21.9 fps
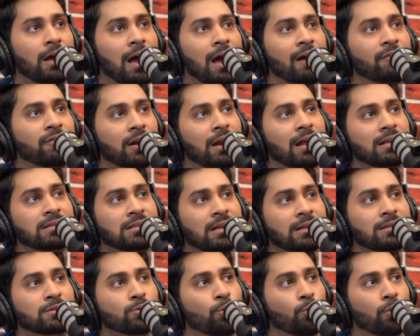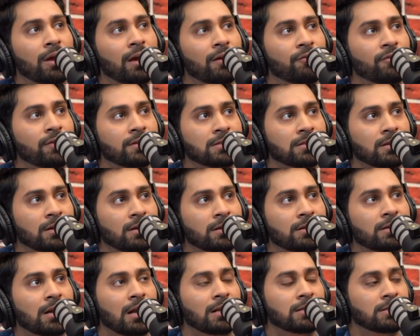I've realized that it's okay if it's a
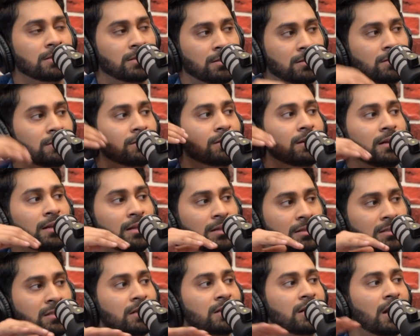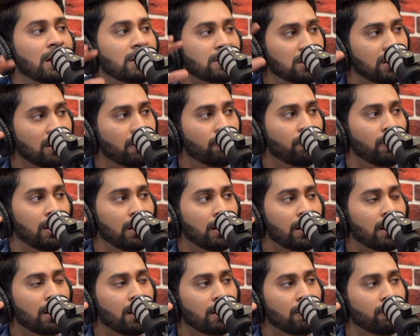trans, it's a transient
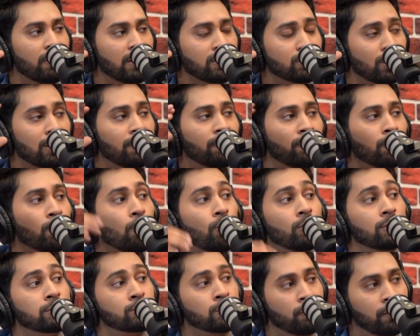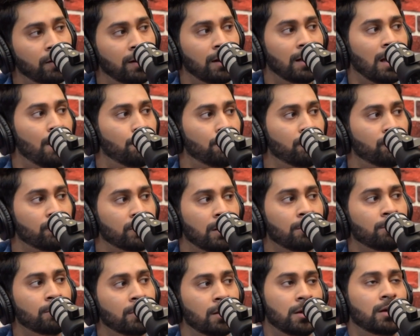feeling. And eventually, yeah. if you're also feeling happy for
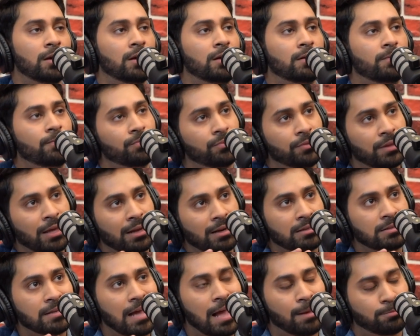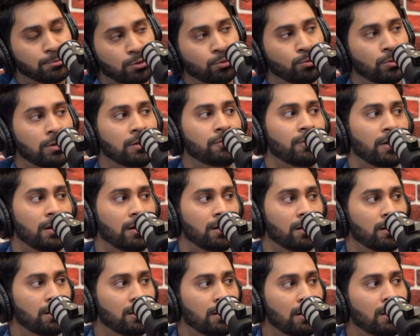them, then it's absolutely fine.
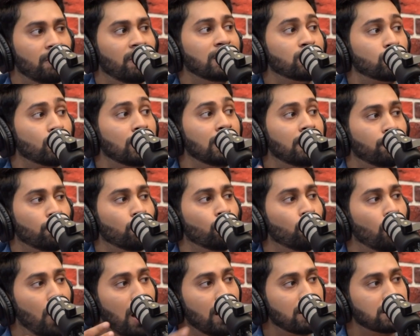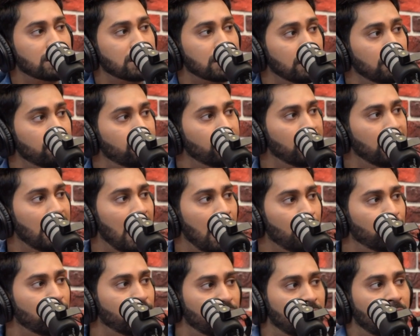Eventually, if you are still feeling
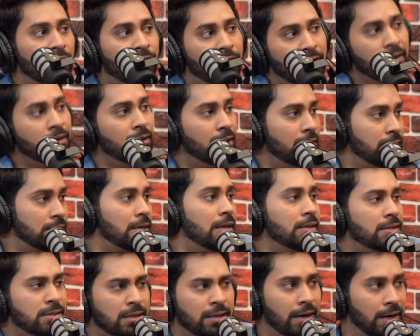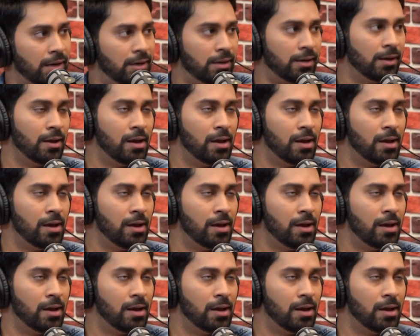happy for that friend, it's, it's great.